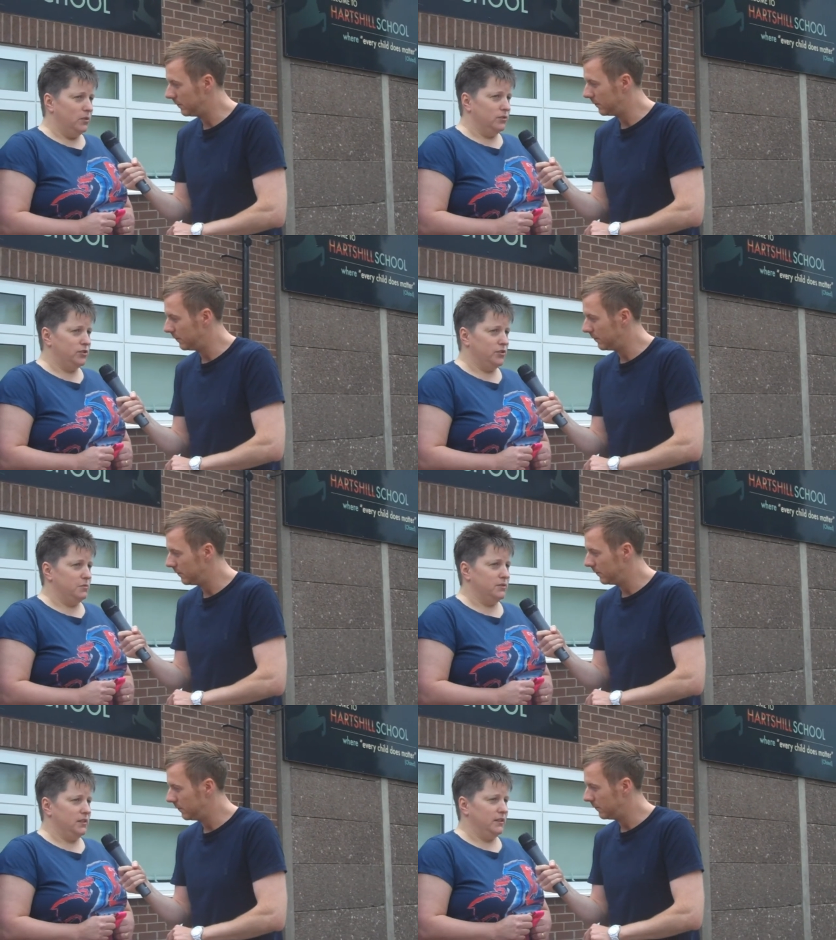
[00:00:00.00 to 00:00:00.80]
Speaker 1: But
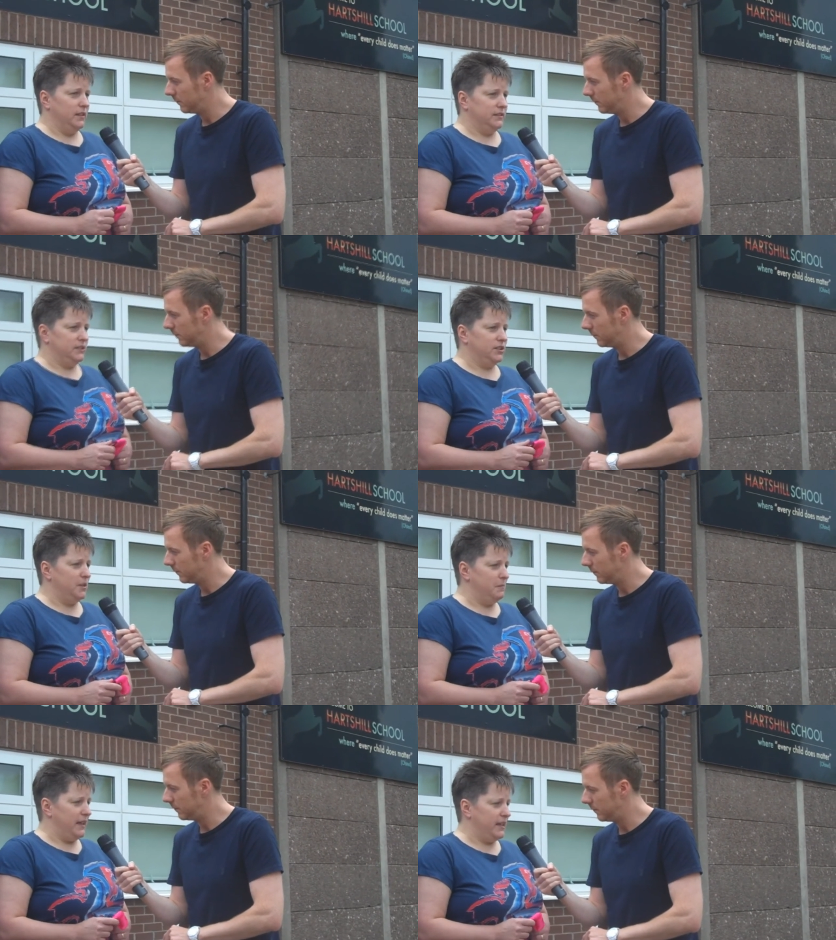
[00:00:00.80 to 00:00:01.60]
such was a, a
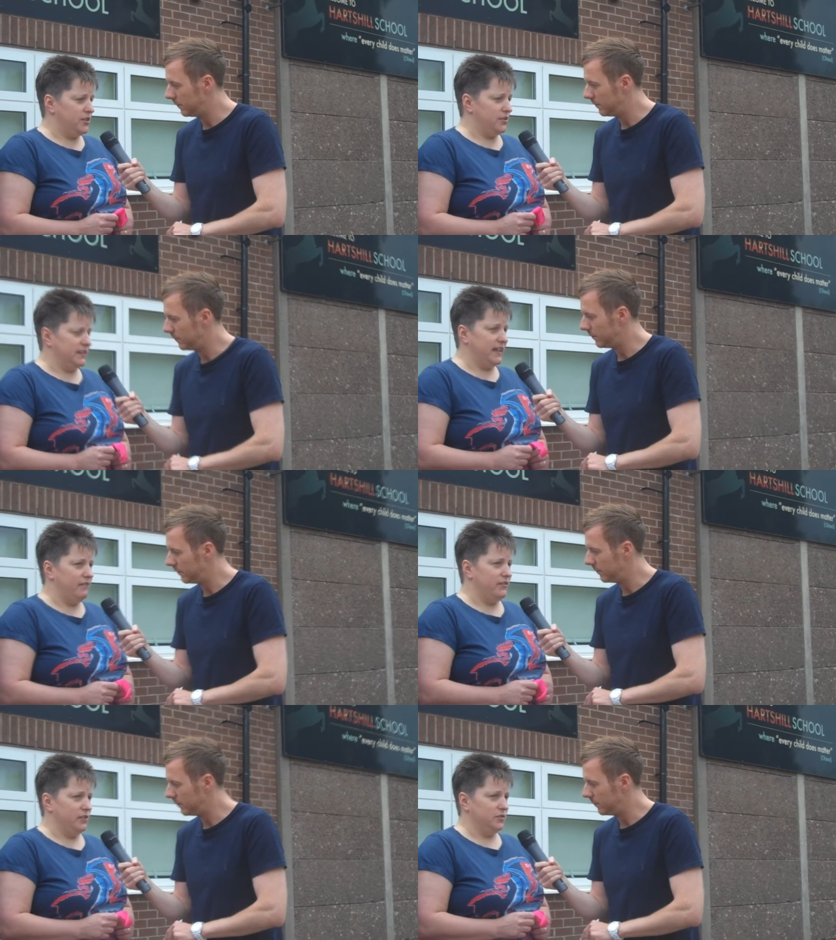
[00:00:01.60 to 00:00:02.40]
determination to
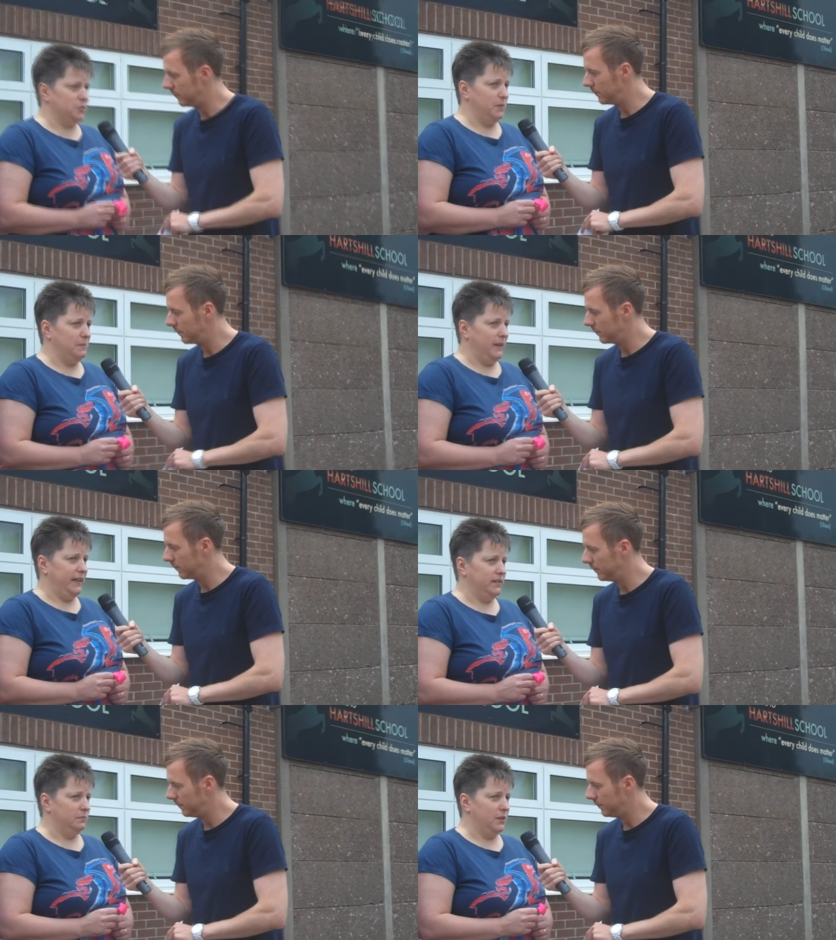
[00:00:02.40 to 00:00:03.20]
carry on
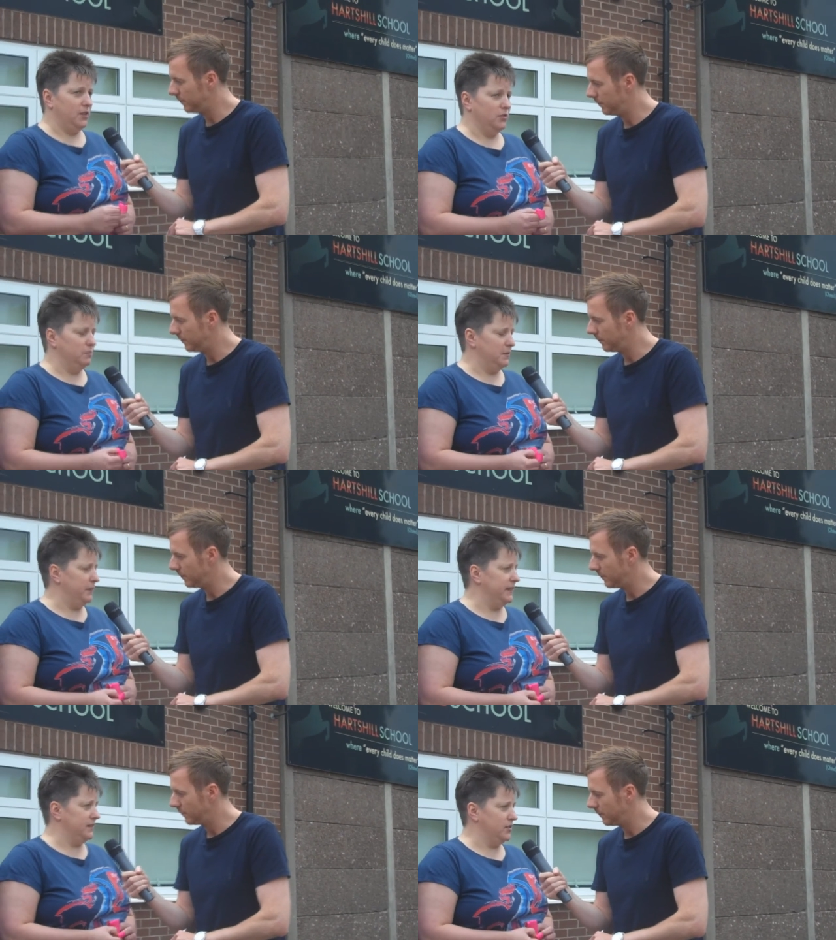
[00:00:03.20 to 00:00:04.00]
swimming. We thought we'd
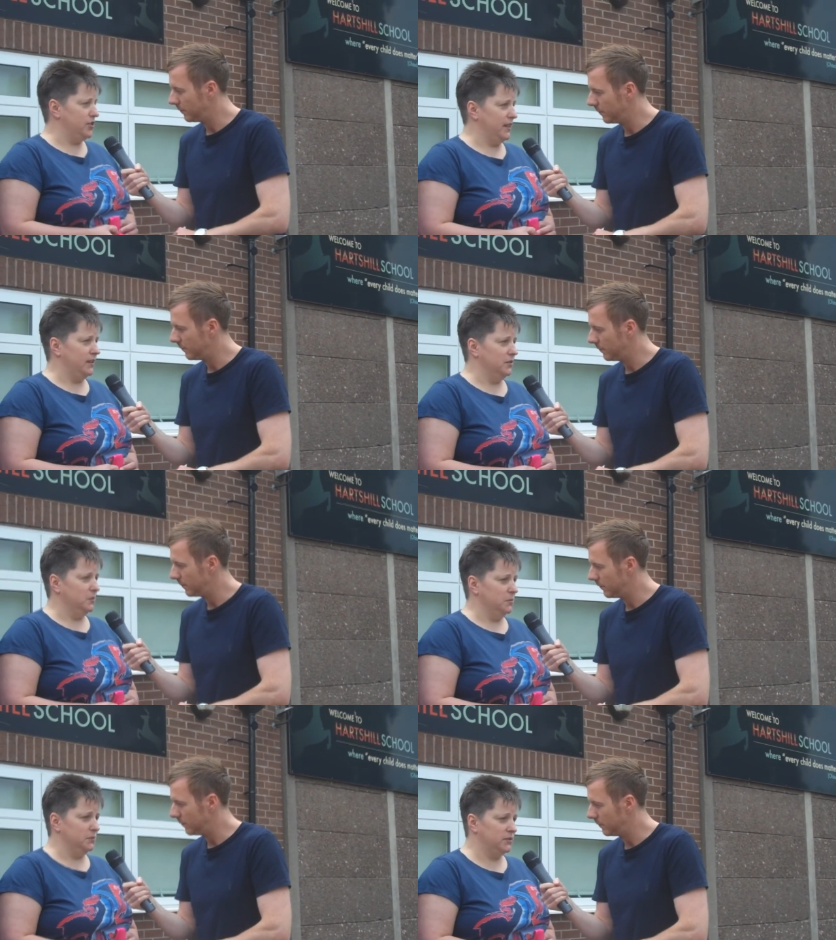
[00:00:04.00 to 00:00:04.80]
beaten
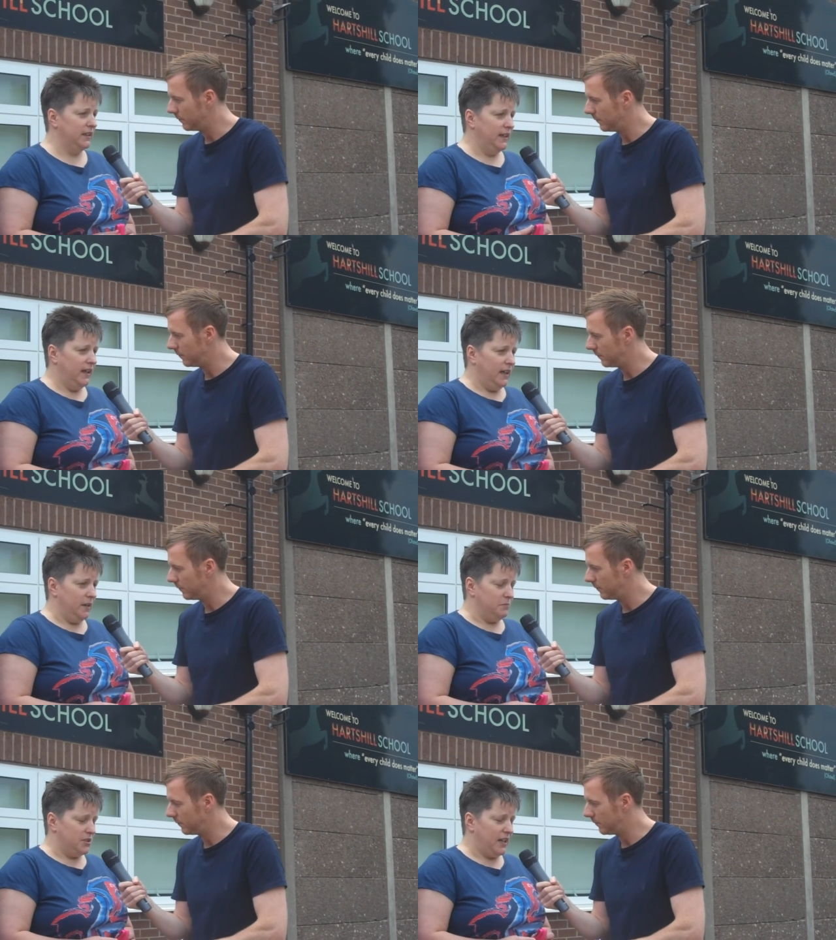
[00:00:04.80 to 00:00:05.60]
shingles.
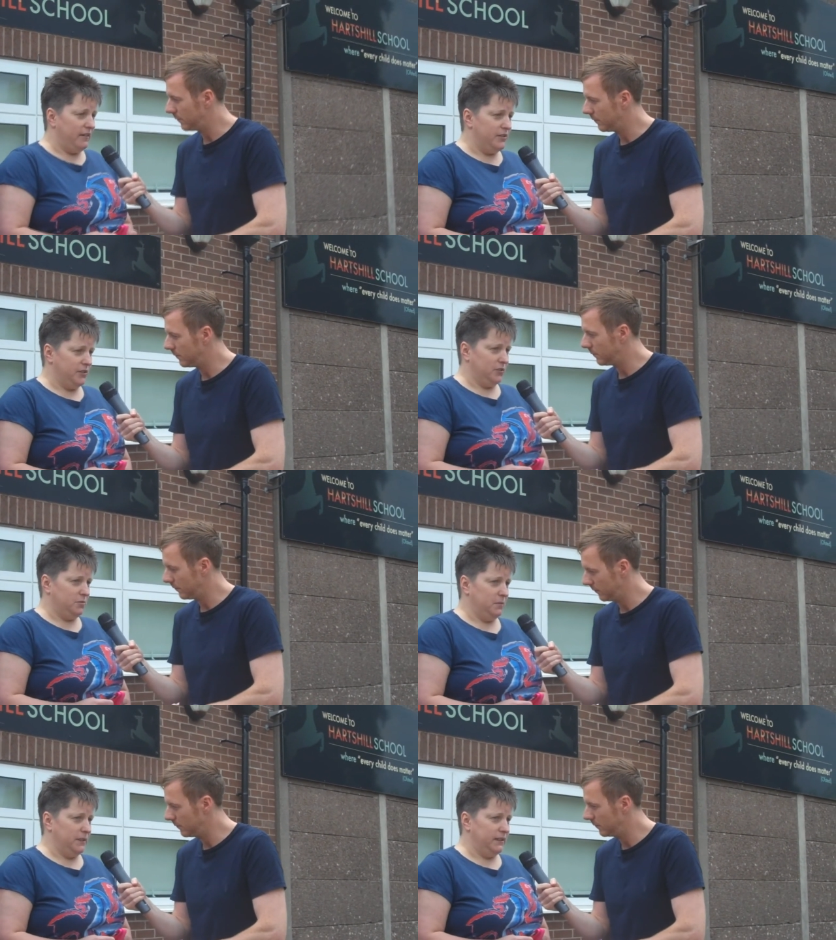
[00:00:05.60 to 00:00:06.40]
Um, she carried on
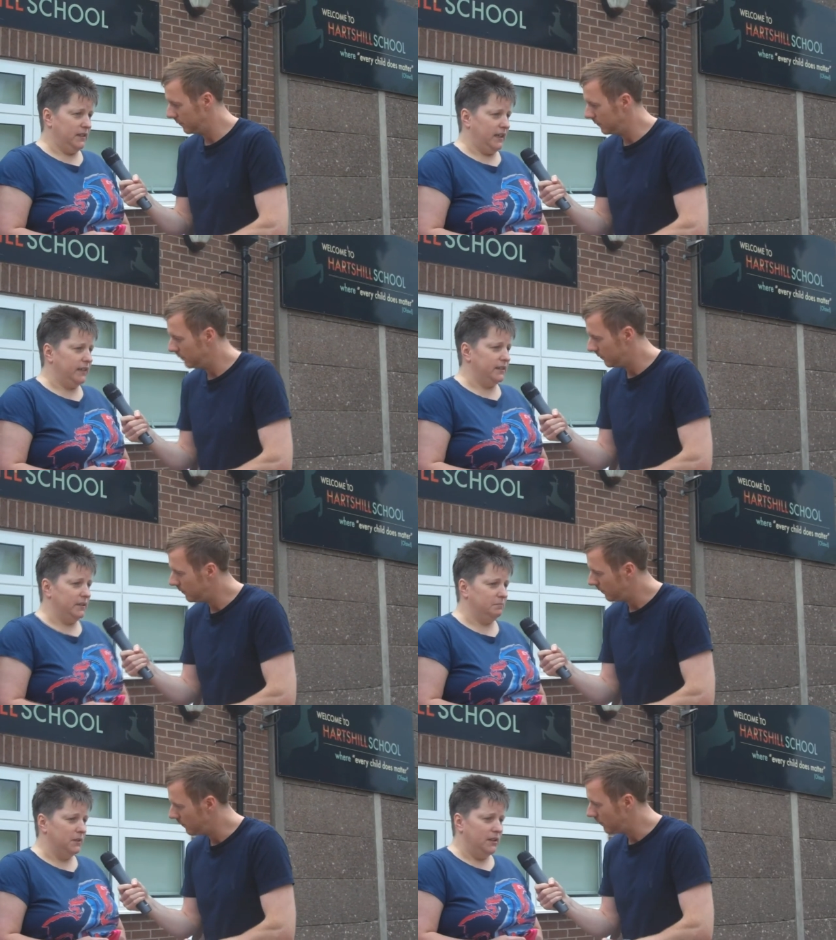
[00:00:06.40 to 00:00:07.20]
swimming and
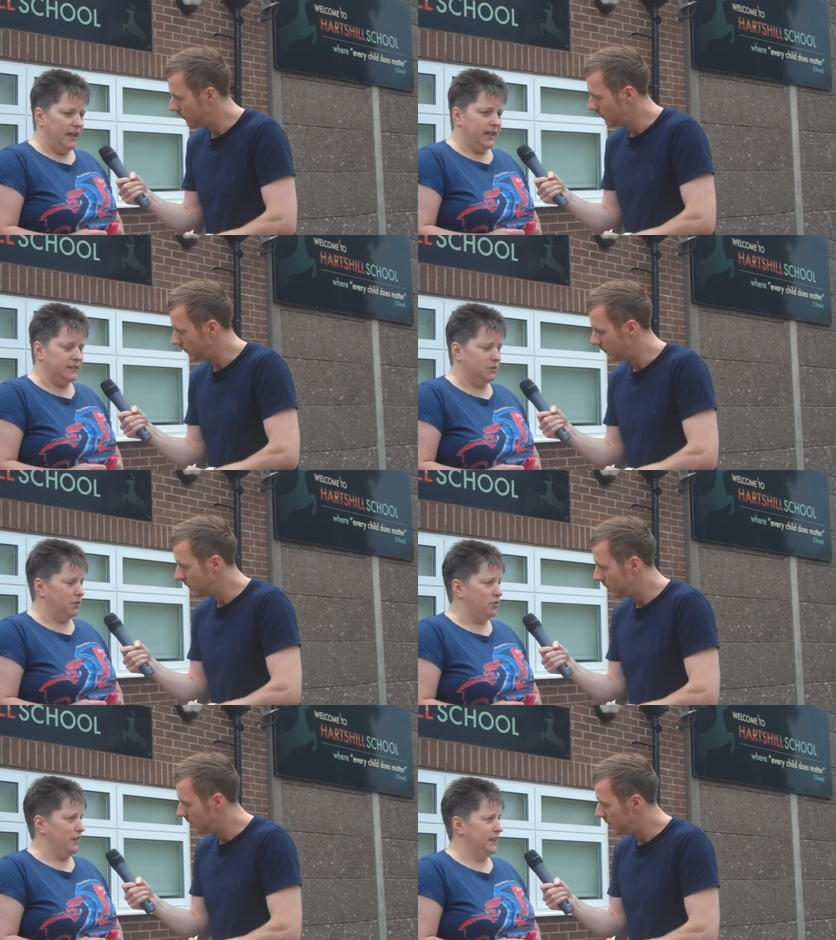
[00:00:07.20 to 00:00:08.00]
um, ended up
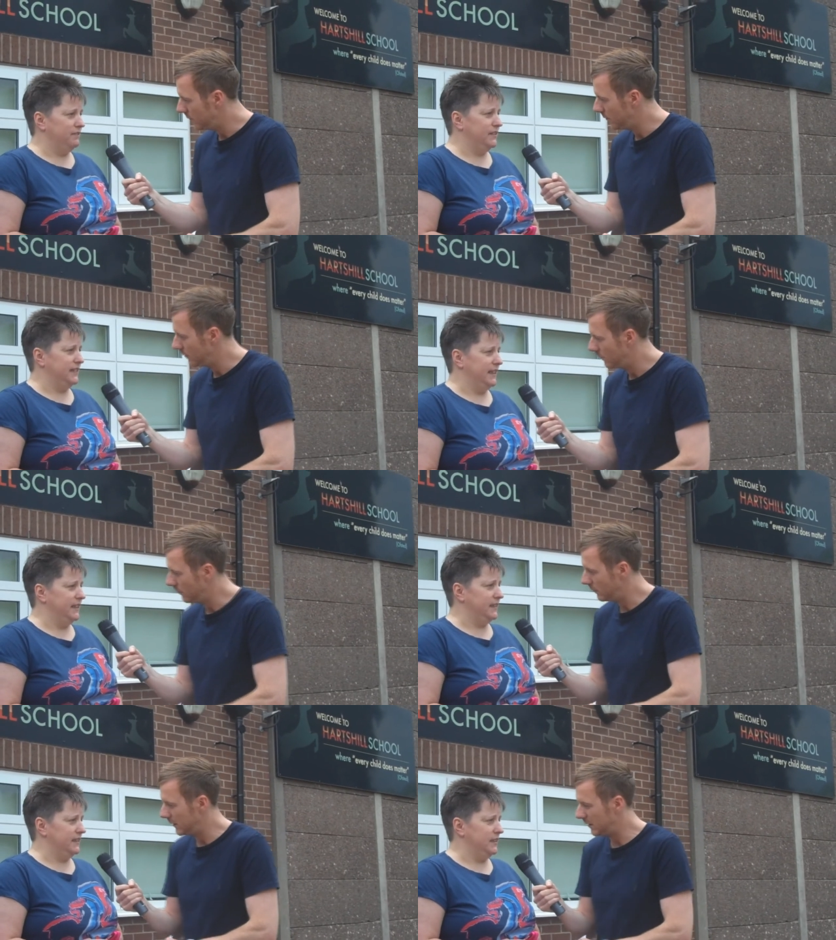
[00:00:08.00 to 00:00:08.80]
with chronic fatigue